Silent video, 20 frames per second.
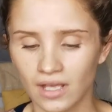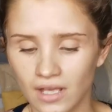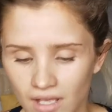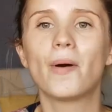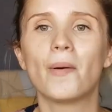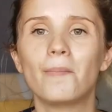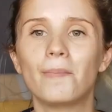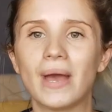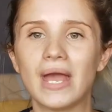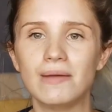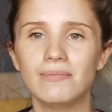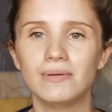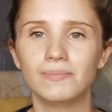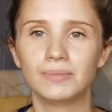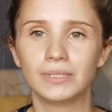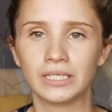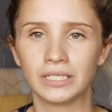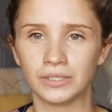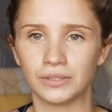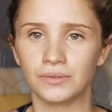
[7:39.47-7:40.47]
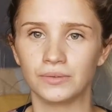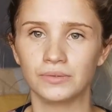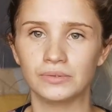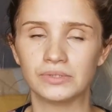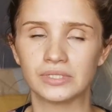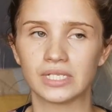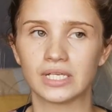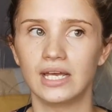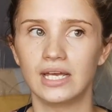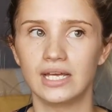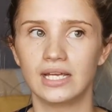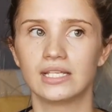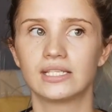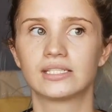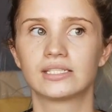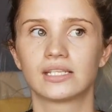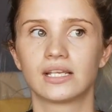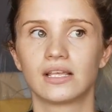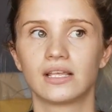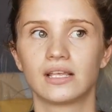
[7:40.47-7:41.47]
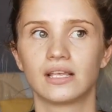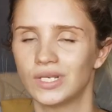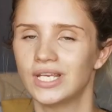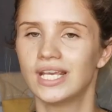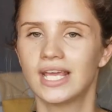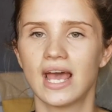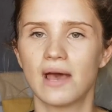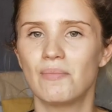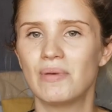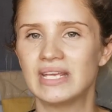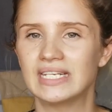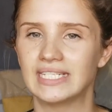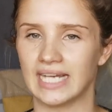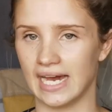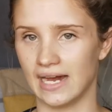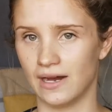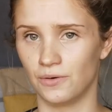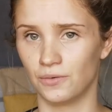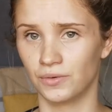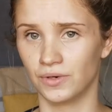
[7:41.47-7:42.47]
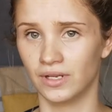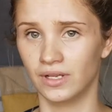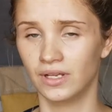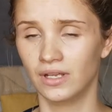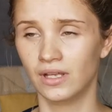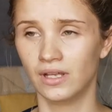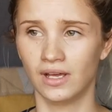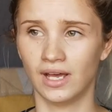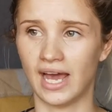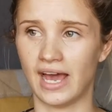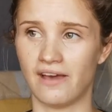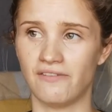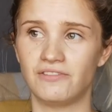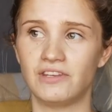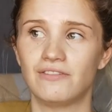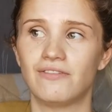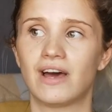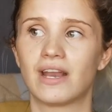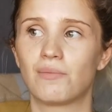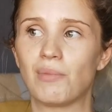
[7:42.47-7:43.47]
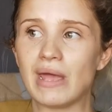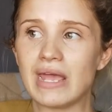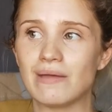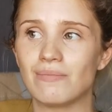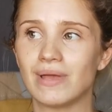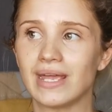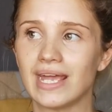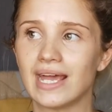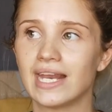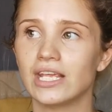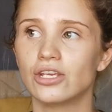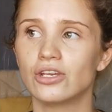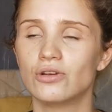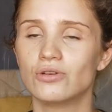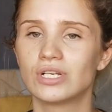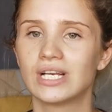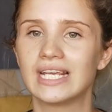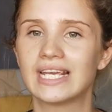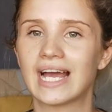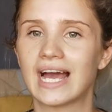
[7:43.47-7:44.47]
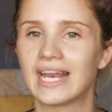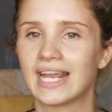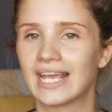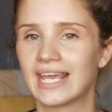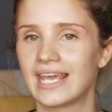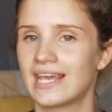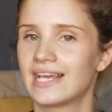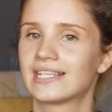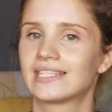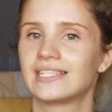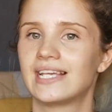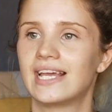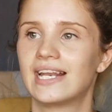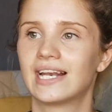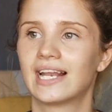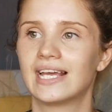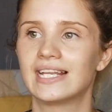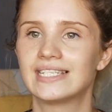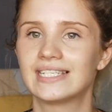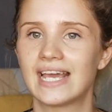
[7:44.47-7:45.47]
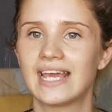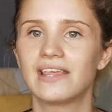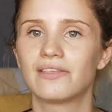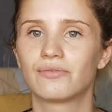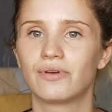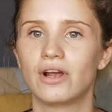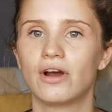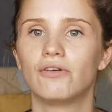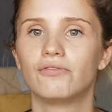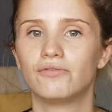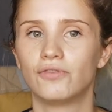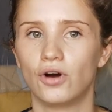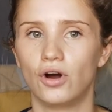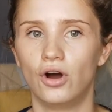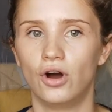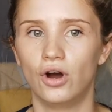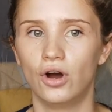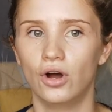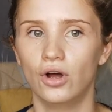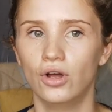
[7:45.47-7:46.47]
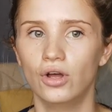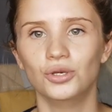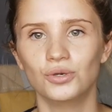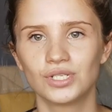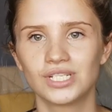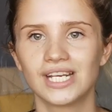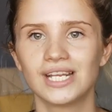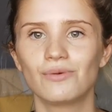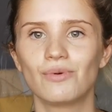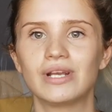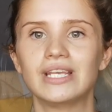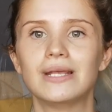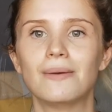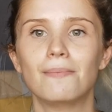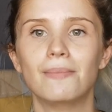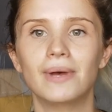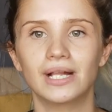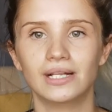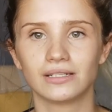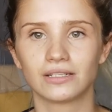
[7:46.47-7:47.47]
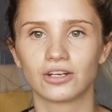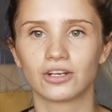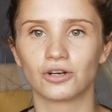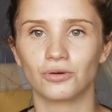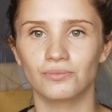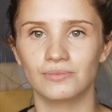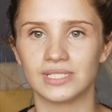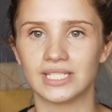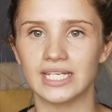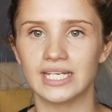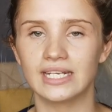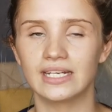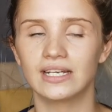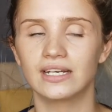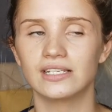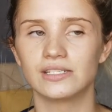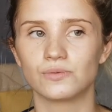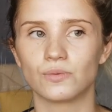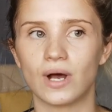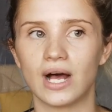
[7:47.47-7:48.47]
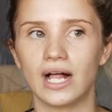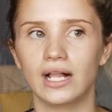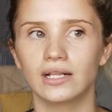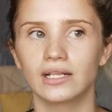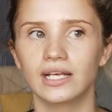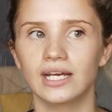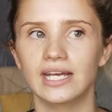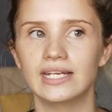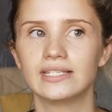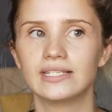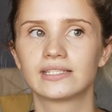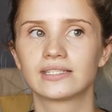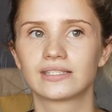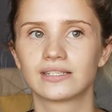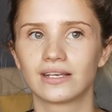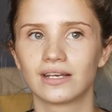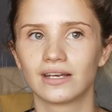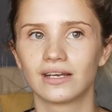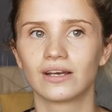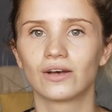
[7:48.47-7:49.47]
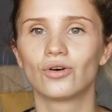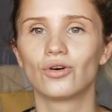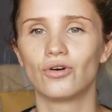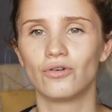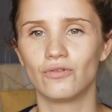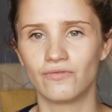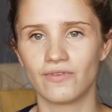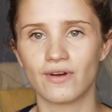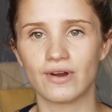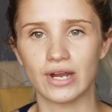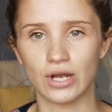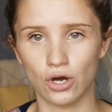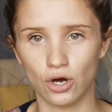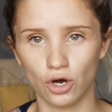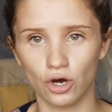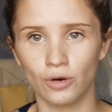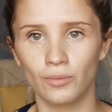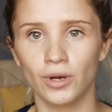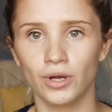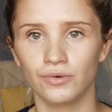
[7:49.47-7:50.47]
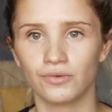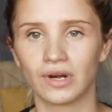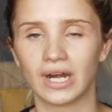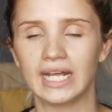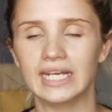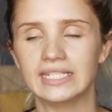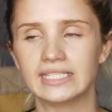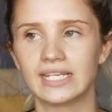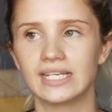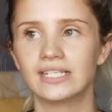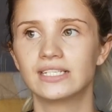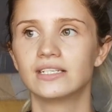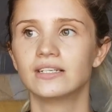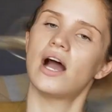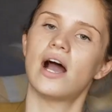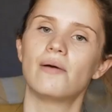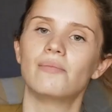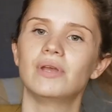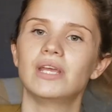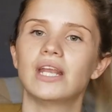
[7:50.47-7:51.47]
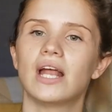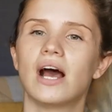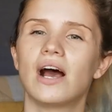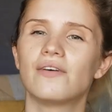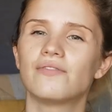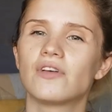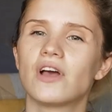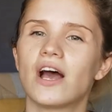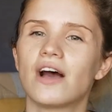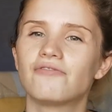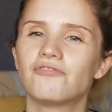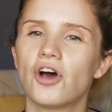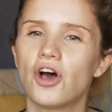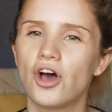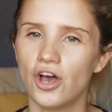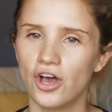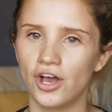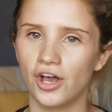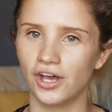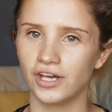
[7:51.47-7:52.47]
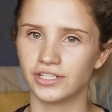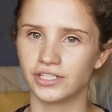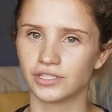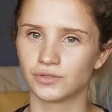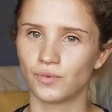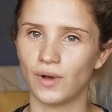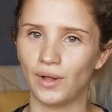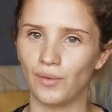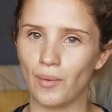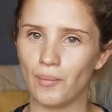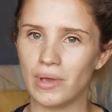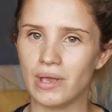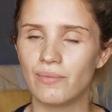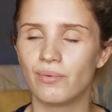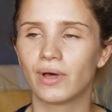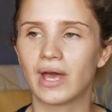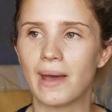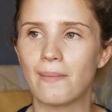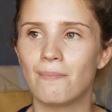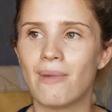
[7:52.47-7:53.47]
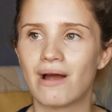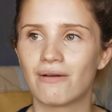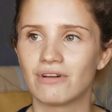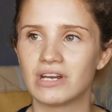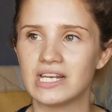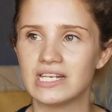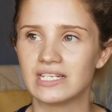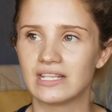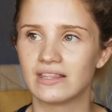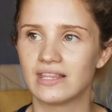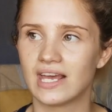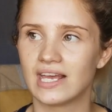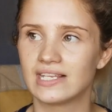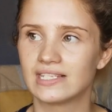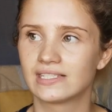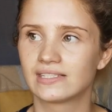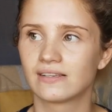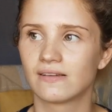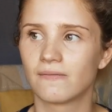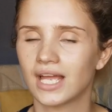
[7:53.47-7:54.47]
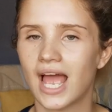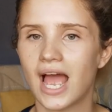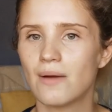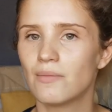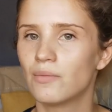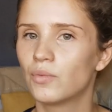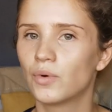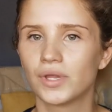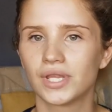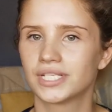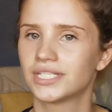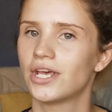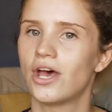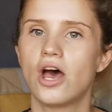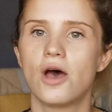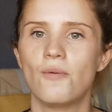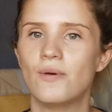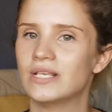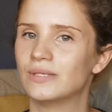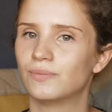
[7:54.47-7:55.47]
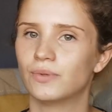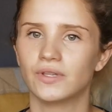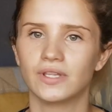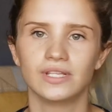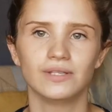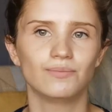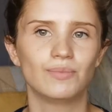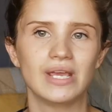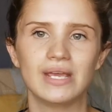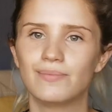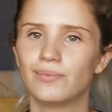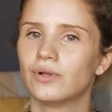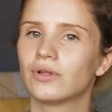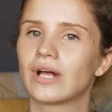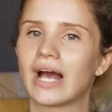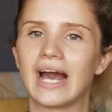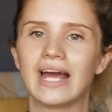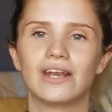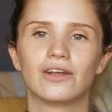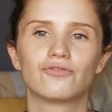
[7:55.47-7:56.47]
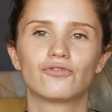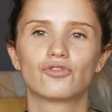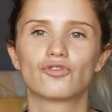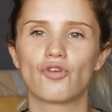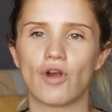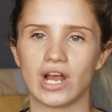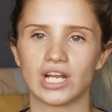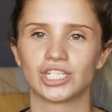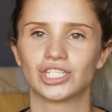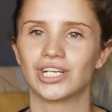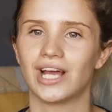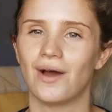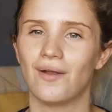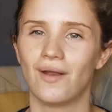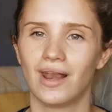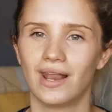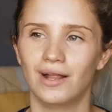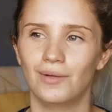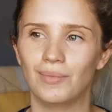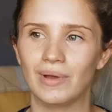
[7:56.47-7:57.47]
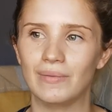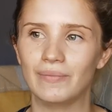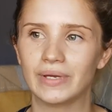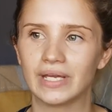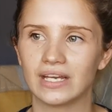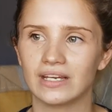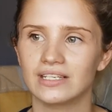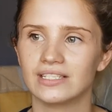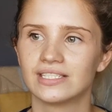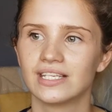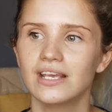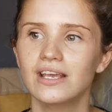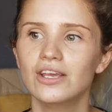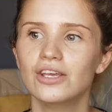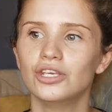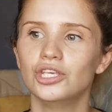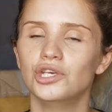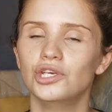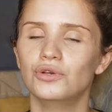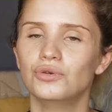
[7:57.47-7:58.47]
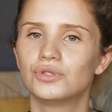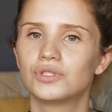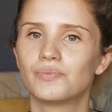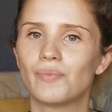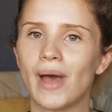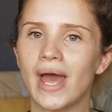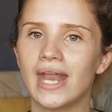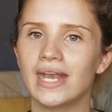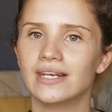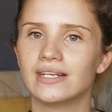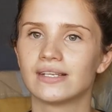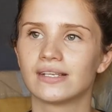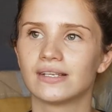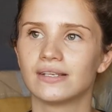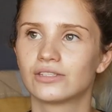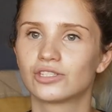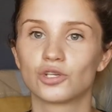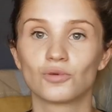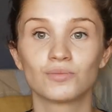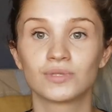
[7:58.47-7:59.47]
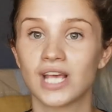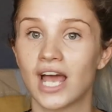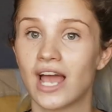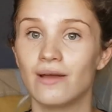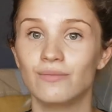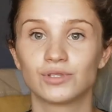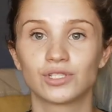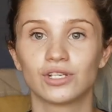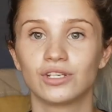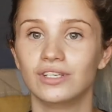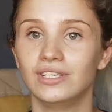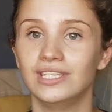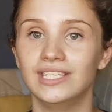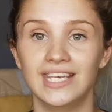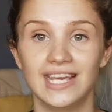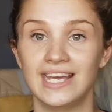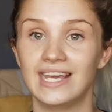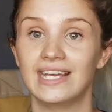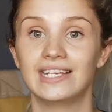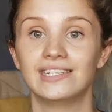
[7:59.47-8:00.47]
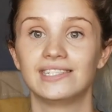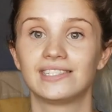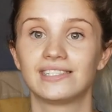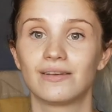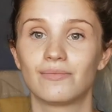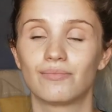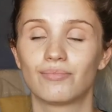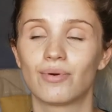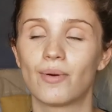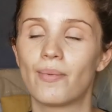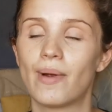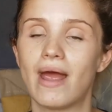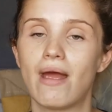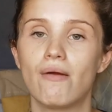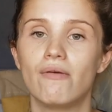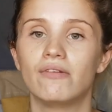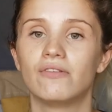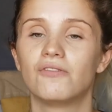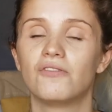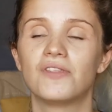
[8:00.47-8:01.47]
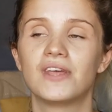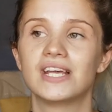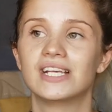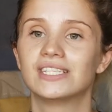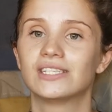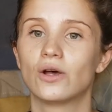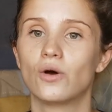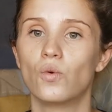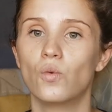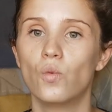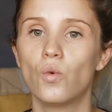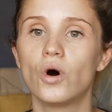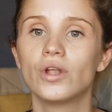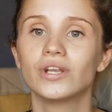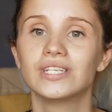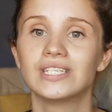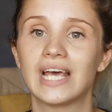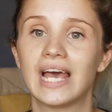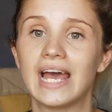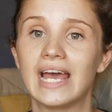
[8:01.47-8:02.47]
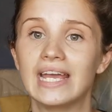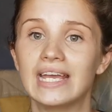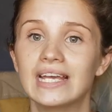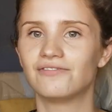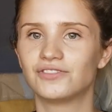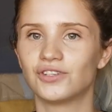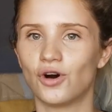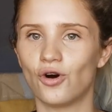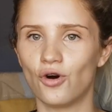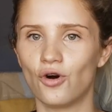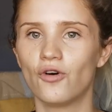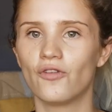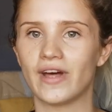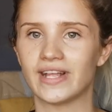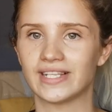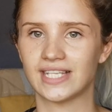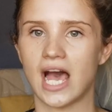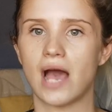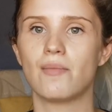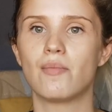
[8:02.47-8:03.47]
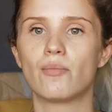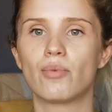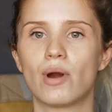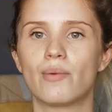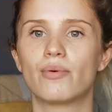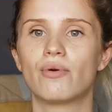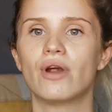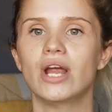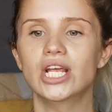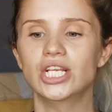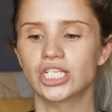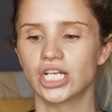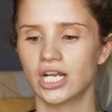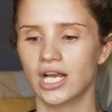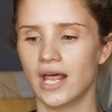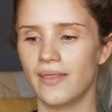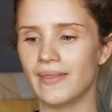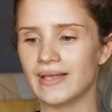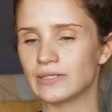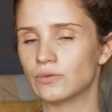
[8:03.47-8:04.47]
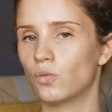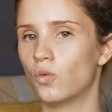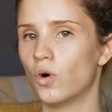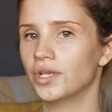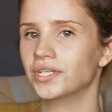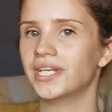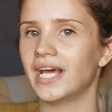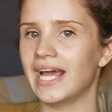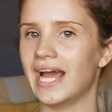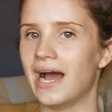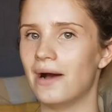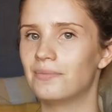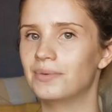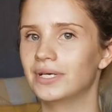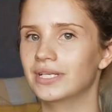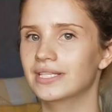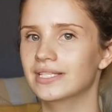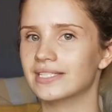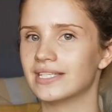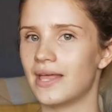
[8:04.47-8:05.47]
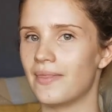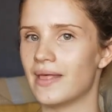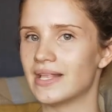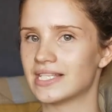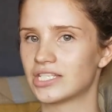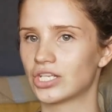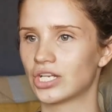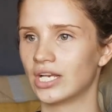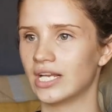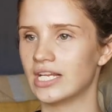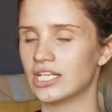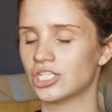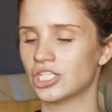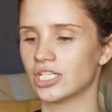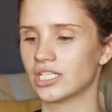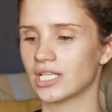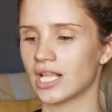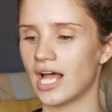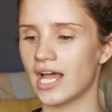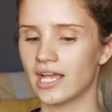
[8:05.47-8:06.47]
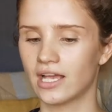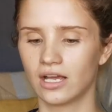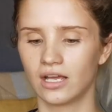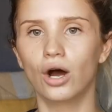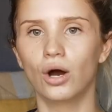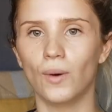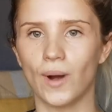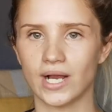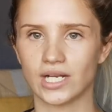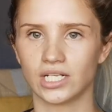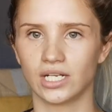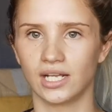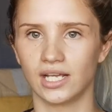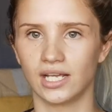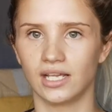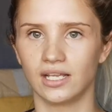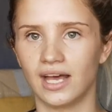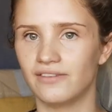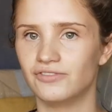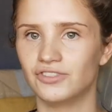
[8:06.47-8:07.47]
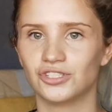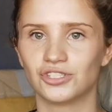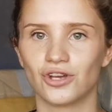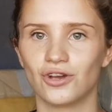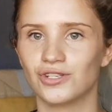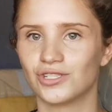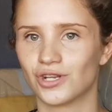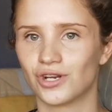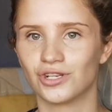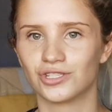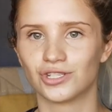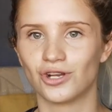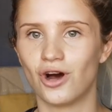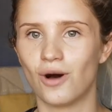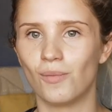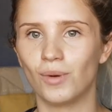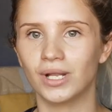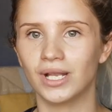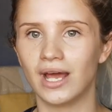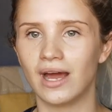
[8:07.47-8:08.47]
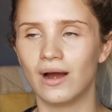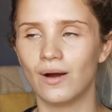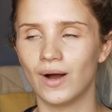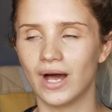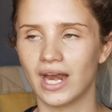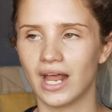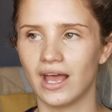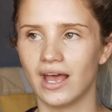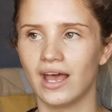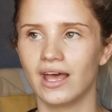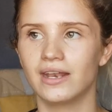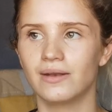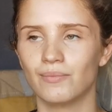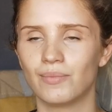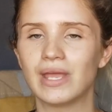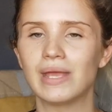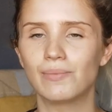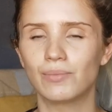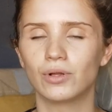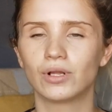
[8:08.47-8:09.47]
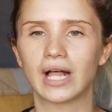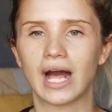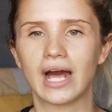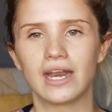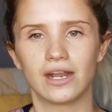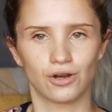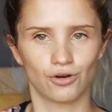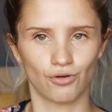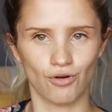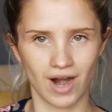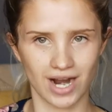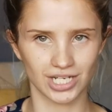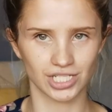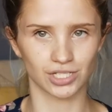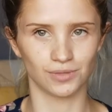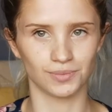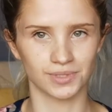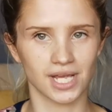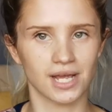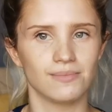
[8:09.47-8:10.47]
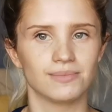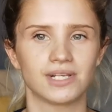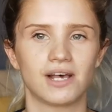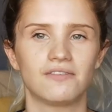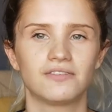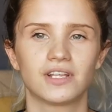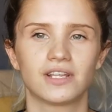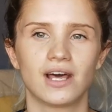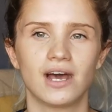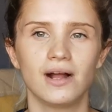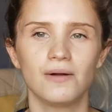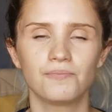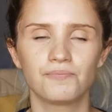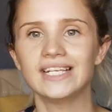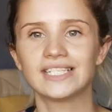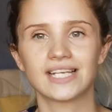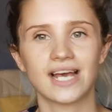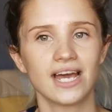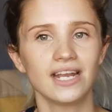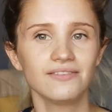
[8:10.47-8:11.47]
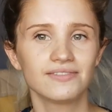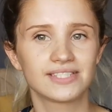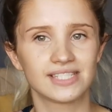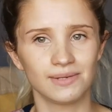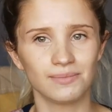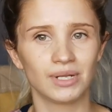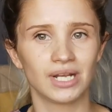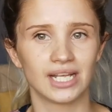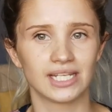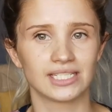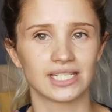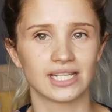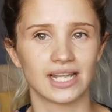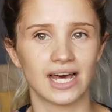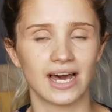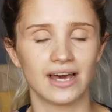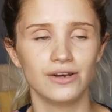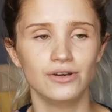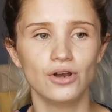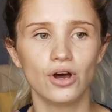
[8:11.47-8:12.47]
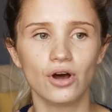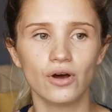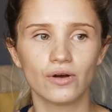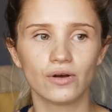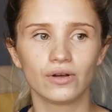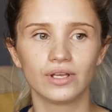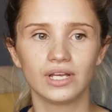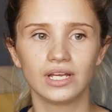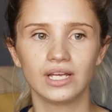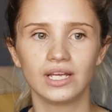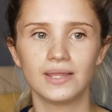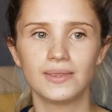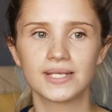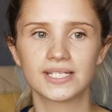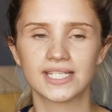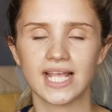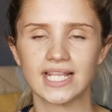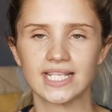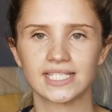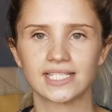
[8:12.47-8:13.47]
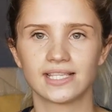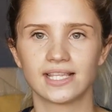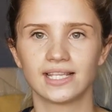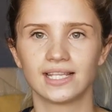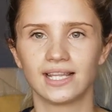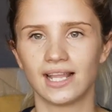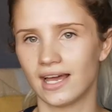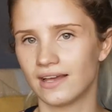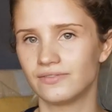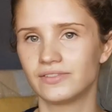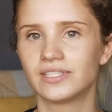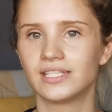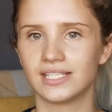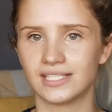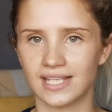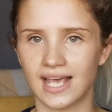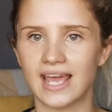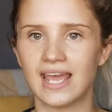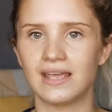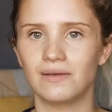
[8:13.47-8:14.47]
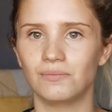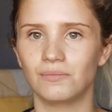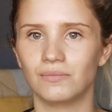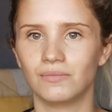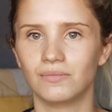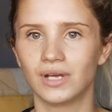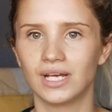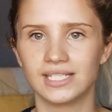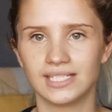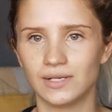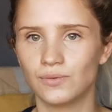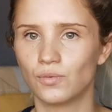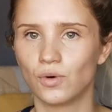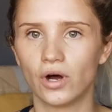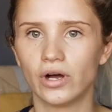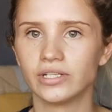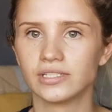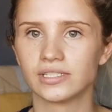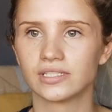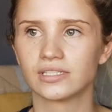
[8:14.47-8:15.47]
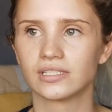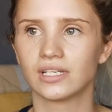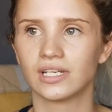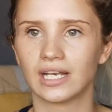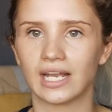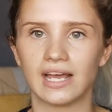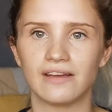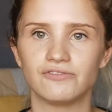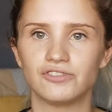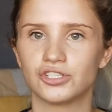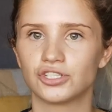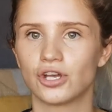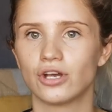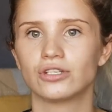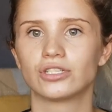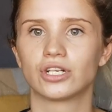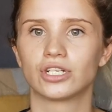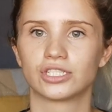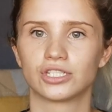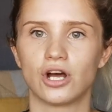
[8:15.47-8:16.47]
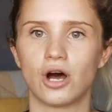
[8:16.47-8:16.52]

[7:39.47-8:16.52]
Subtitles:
But baby blues is when you get a bit down after you've had a baby, and it usually kind of kicks in like day 3 or 4. Usually when your milk comes in as well. It's all very hormone related. I mean, I've heard as well, when people get married, I can't remember what the term is, but people kind of crash down a little bit, because you spend sometimes years preparing for this one day. After all time in preparation, and this one day happens, and then suddenly it's just like, oh, actually life just goes on as normal now, and people kind of crash sometimes after that. It's kind of similar to that, not in the sense that life's the same as it was and life just goes on as